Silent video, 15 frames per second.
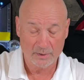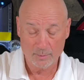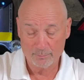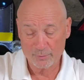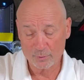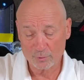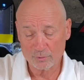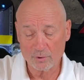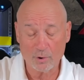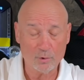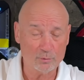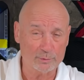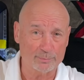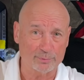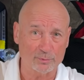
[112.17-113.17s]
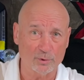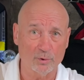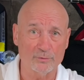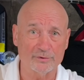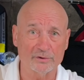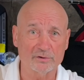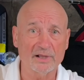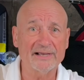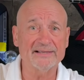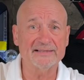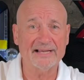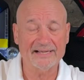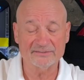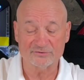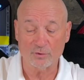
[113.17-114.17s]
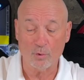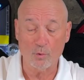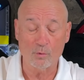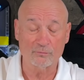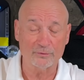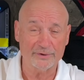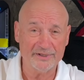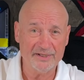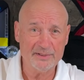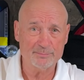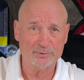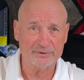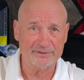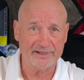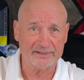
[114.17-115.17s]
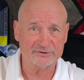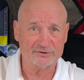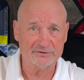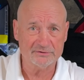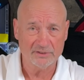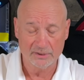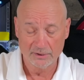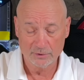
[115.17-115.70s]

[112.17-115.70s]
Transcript: Per Odepro, the light has overheat protection,